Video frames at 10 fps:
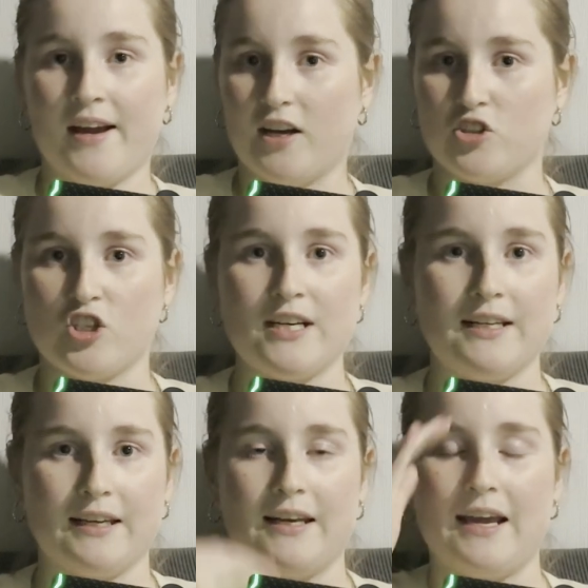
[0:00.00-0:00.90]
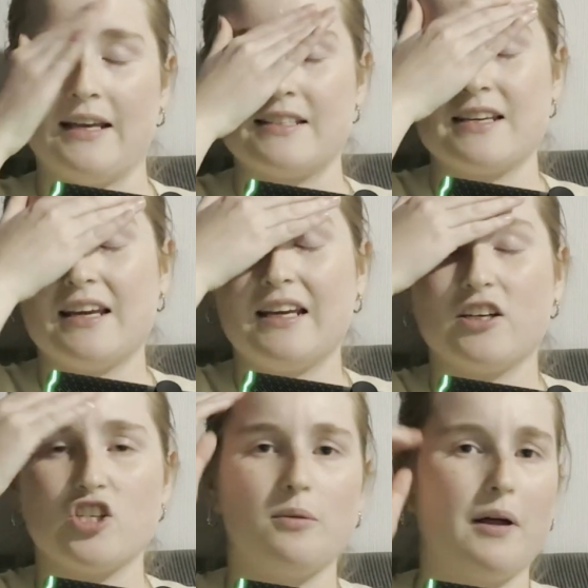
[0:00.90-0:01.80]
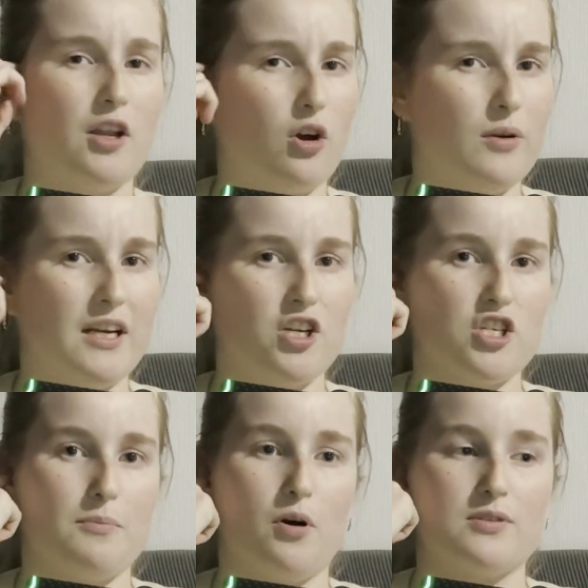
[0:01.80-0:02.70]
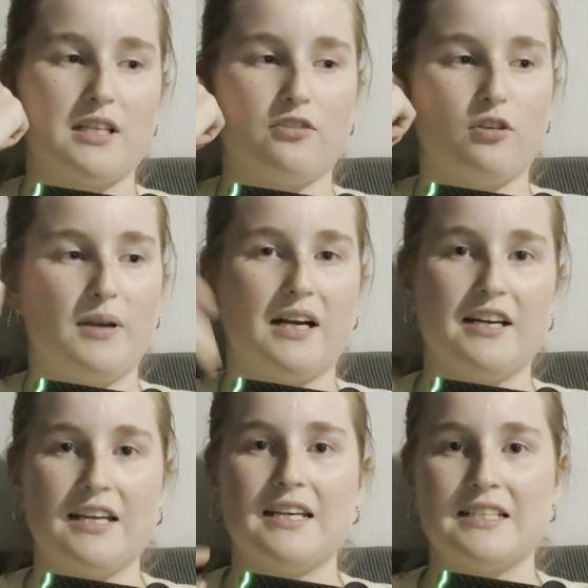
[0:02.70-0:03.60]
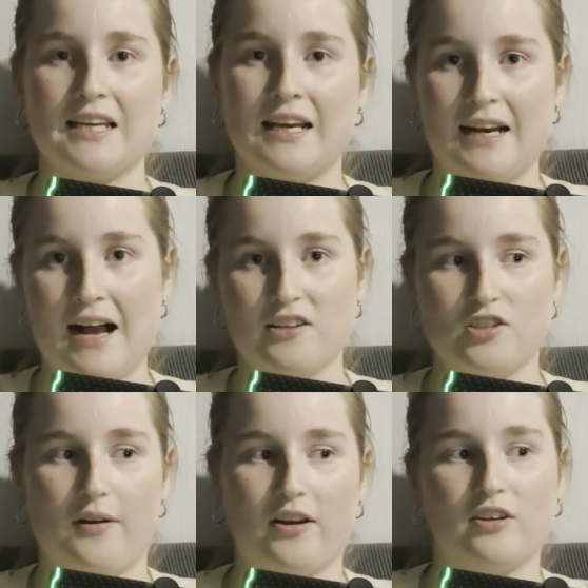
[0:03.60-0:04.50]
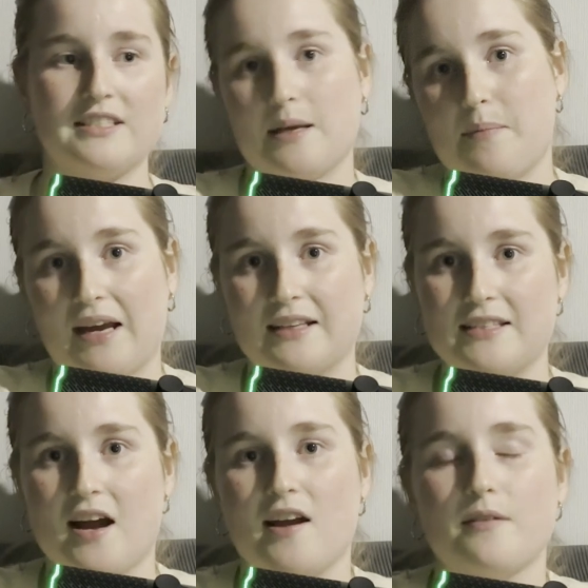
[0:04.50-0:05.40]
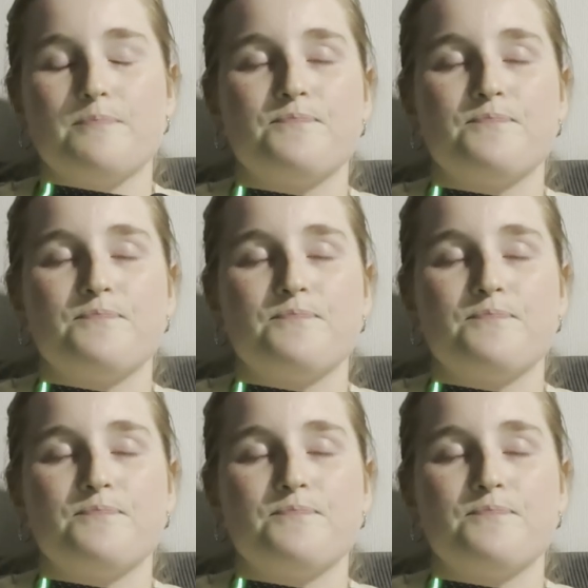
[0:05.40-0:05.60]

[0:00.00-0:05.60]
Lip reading: adrenaline and energy, but no energy pulsing through me, and I needed to get it out so I could step back inside.